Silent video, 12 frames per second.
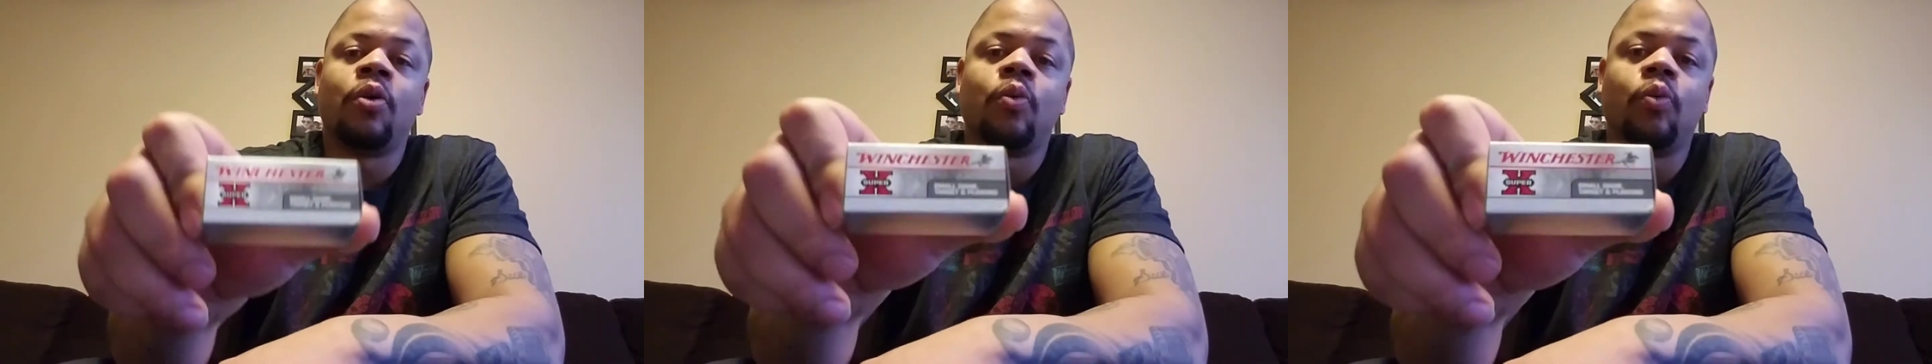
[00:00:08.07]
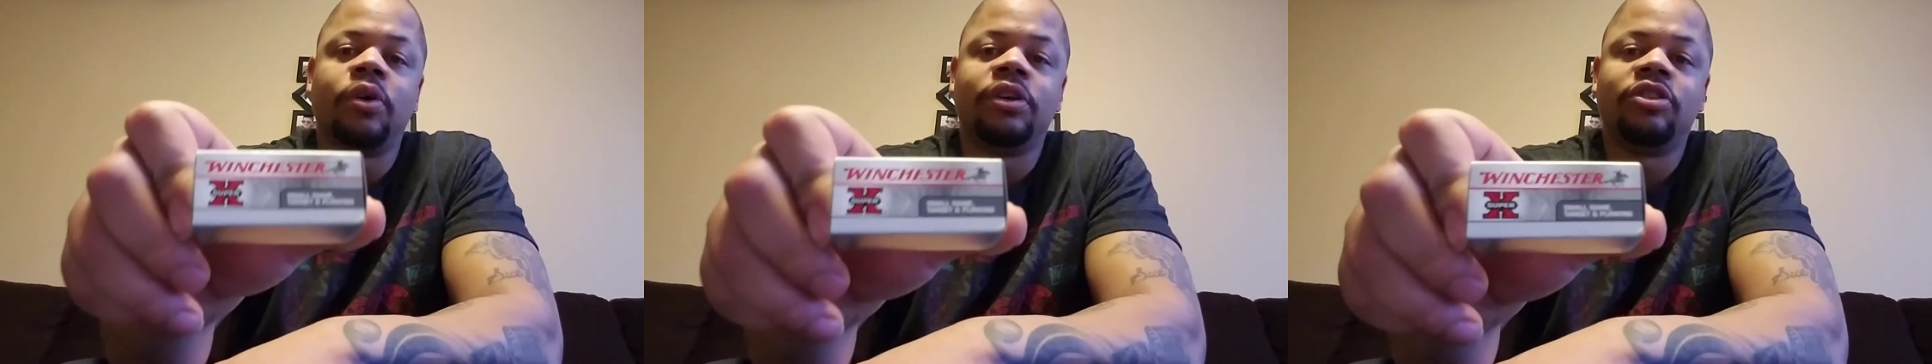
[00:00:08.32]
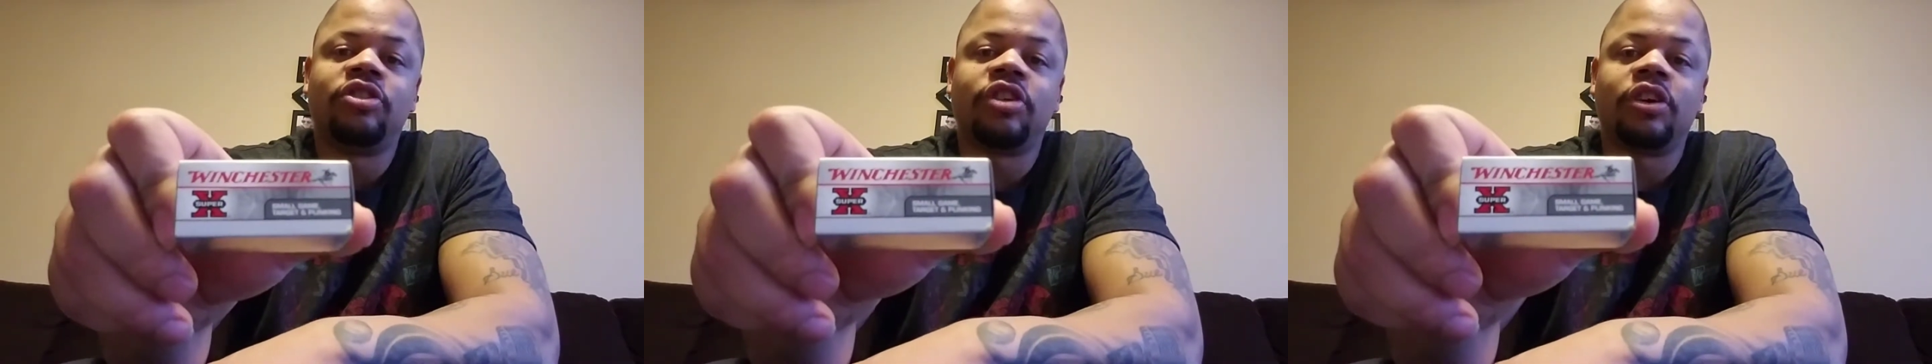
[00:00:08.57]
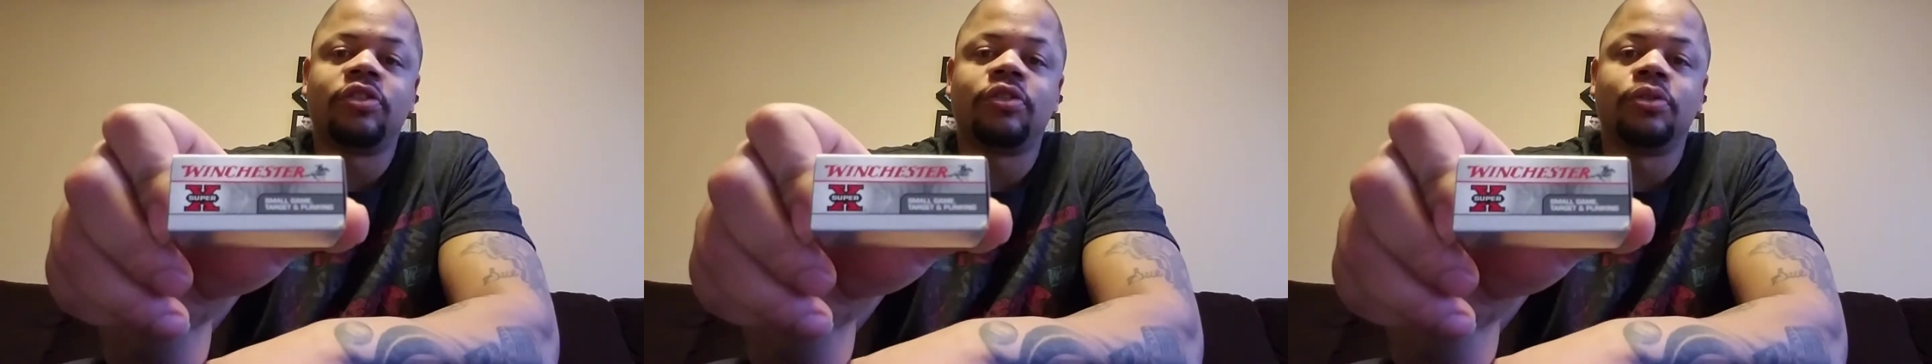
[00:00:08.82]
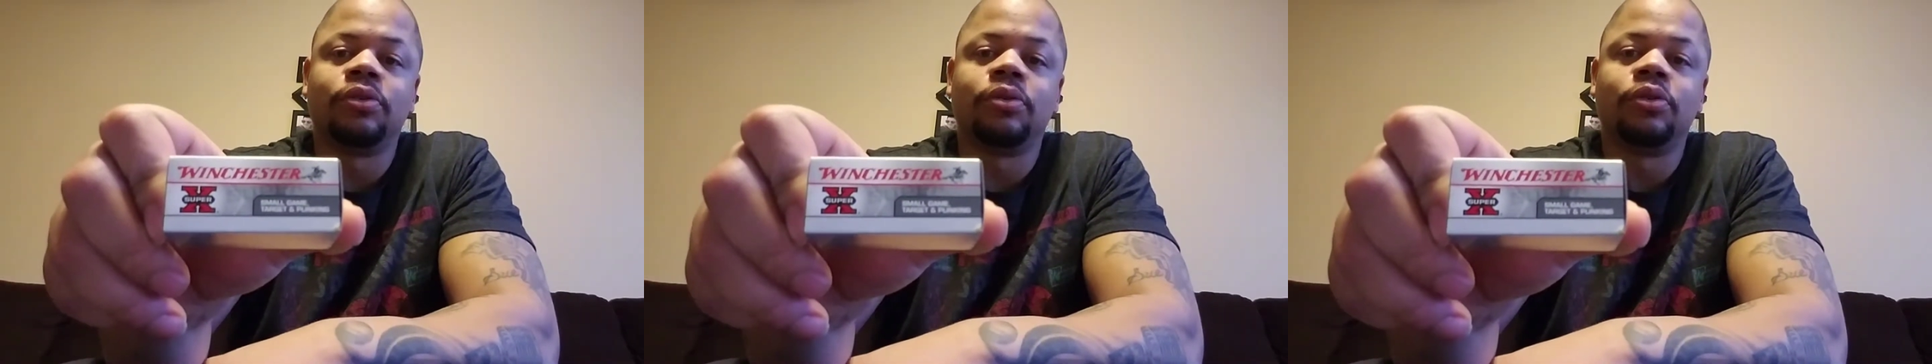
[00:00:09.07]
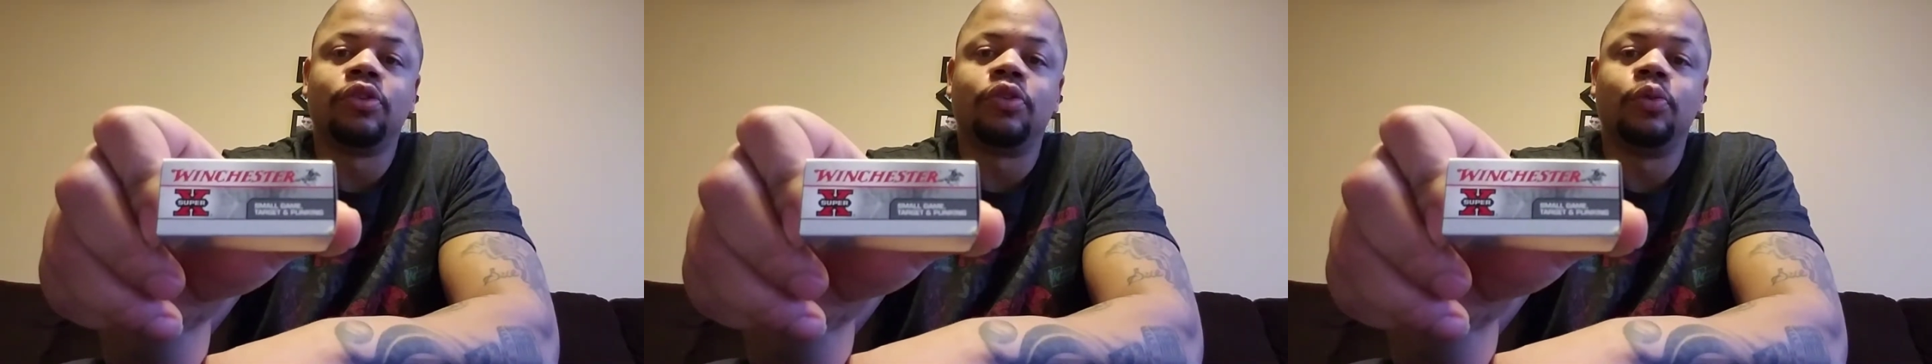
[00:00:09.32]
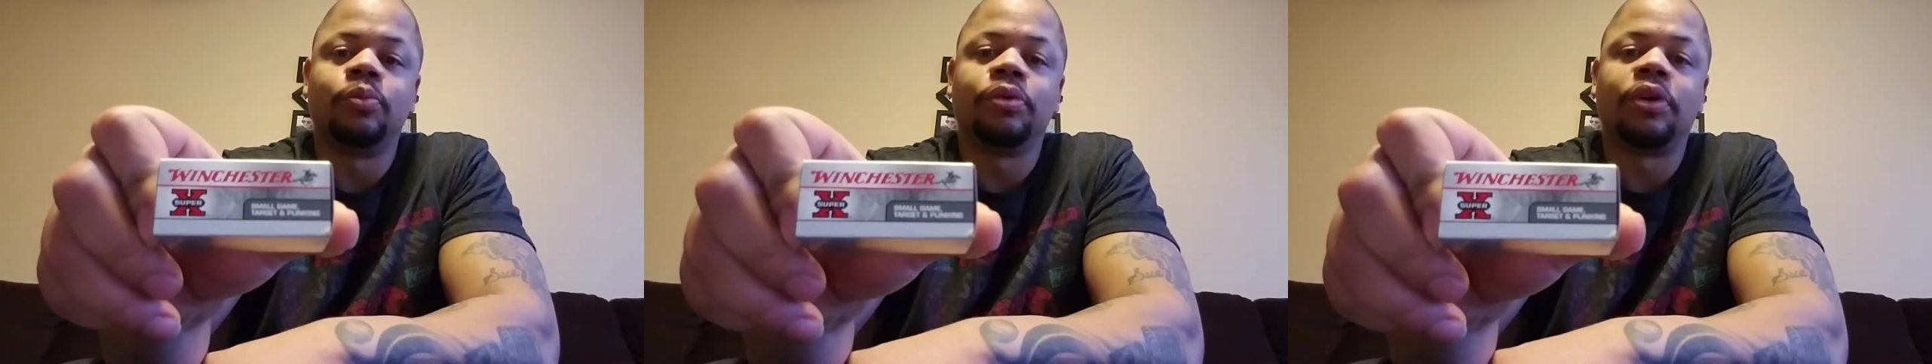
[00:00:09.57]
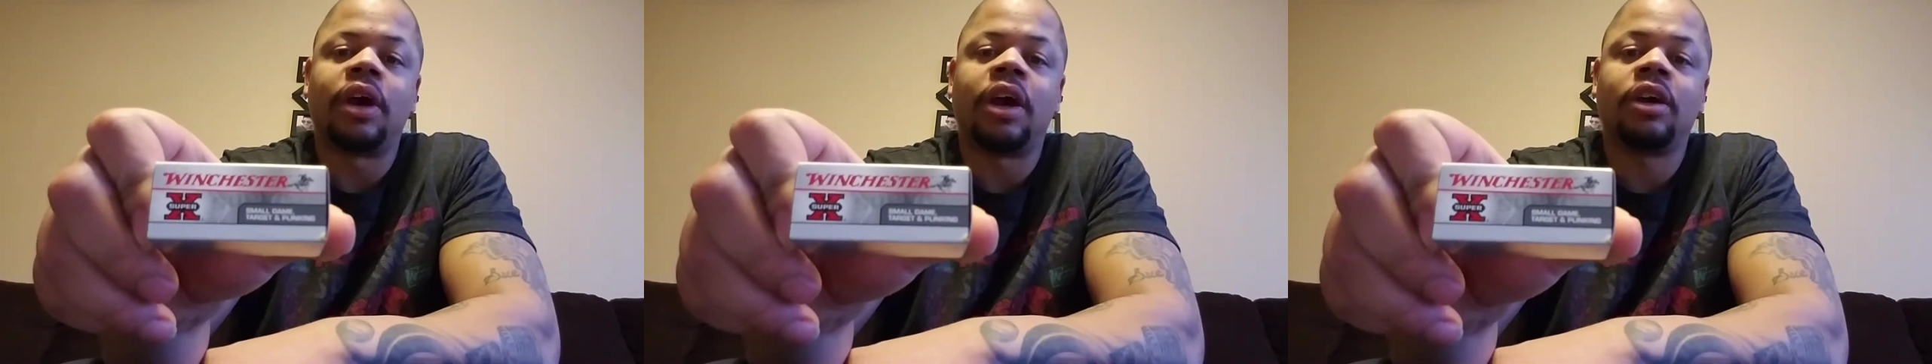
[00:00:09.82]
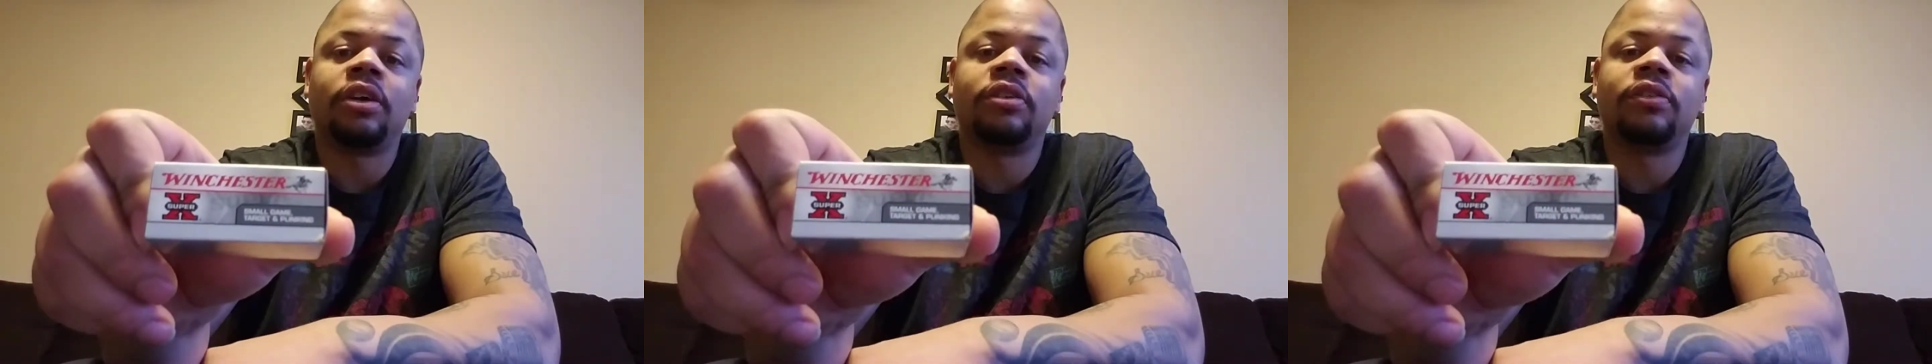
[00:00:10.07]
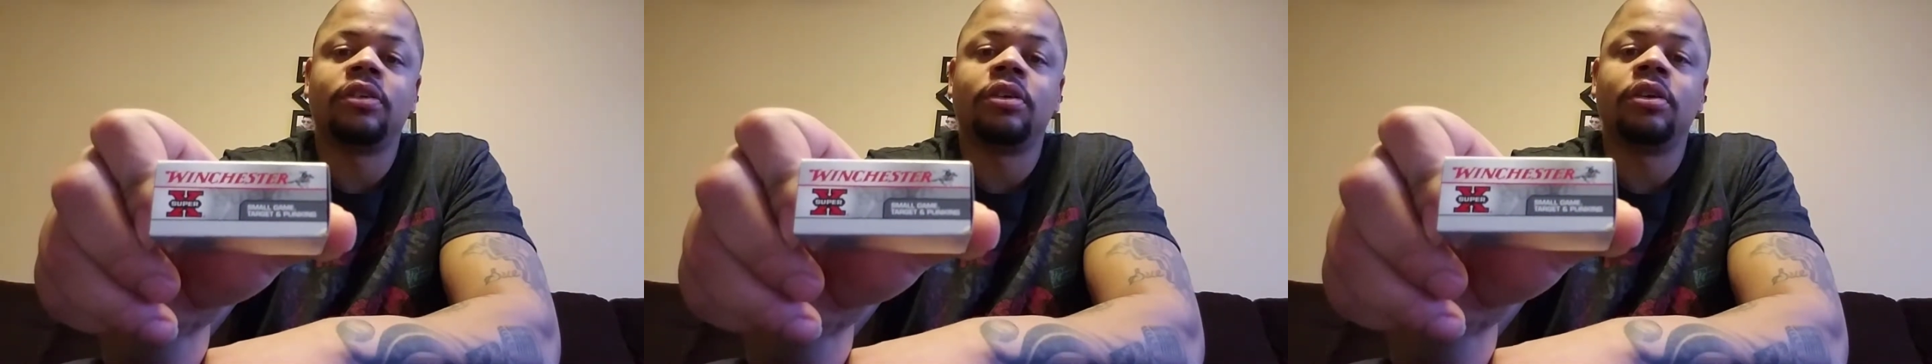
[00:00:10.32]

Winchester Super X,